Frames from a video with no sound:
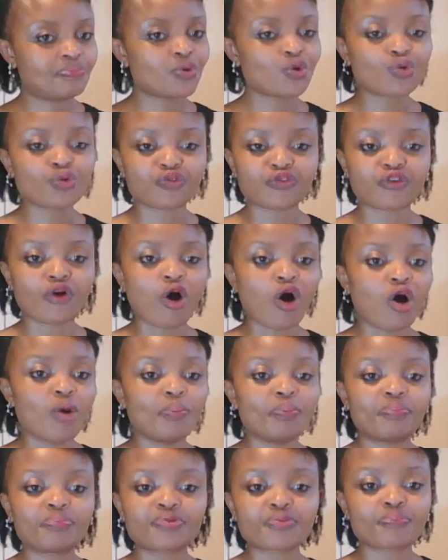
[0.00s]
proof
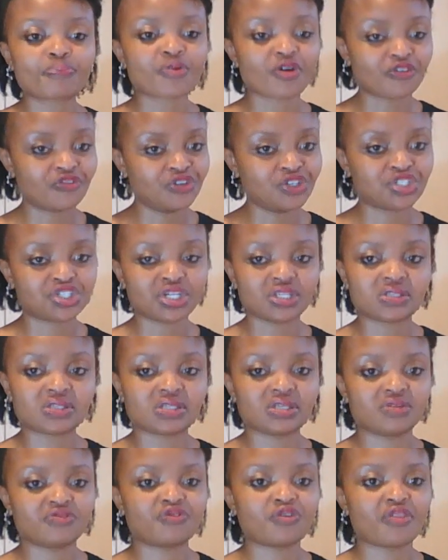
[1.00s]
or
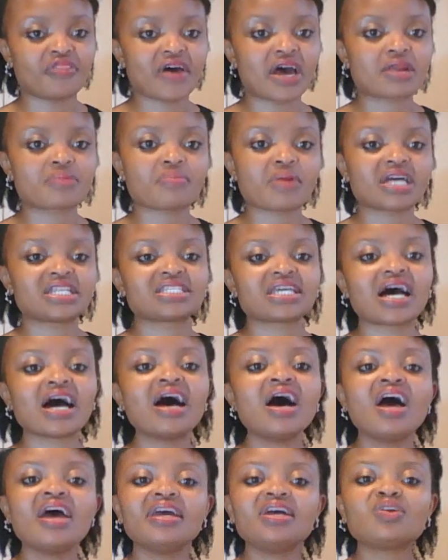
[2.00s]
proficiency for that matter.
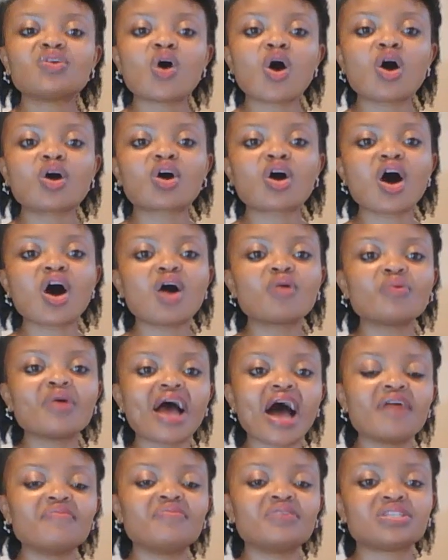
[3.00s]
In Hong Kong, we
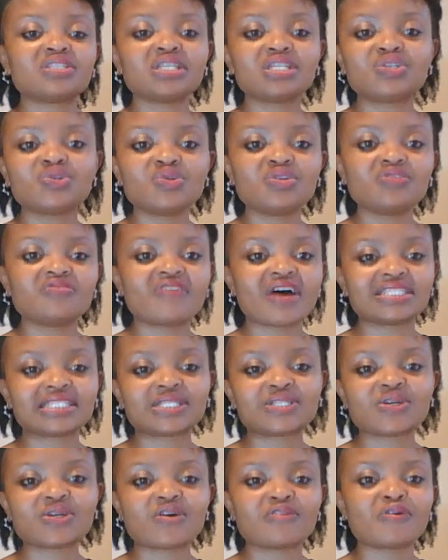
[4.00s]
have the City
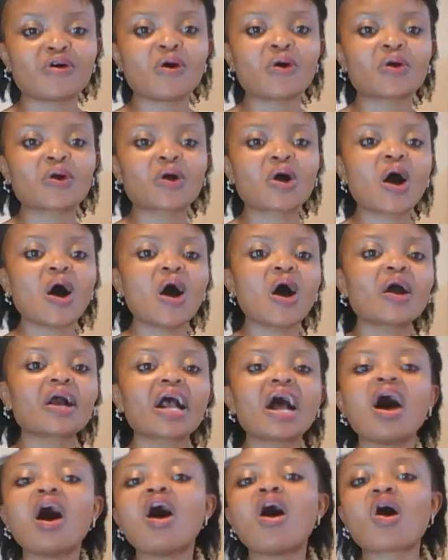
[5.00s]
University of Hong
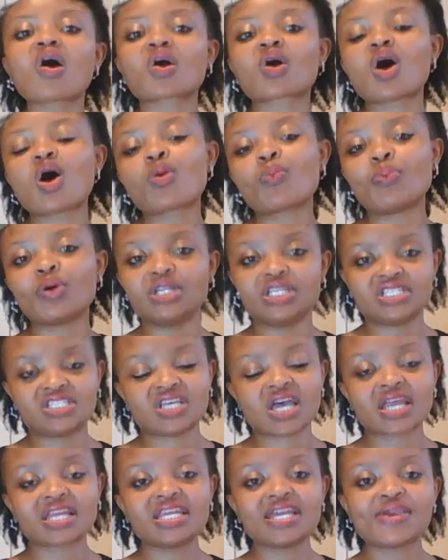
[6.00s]
Kong, Hong Kong
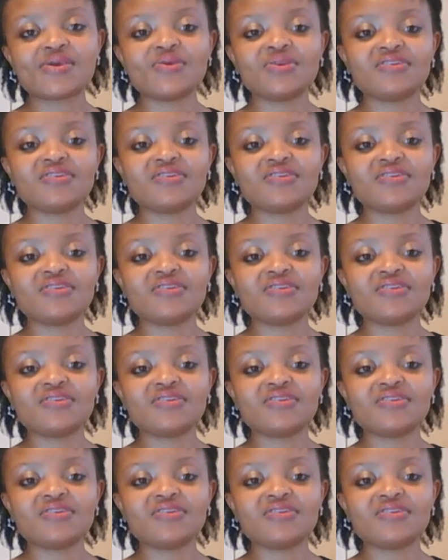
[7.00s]
Polytechnic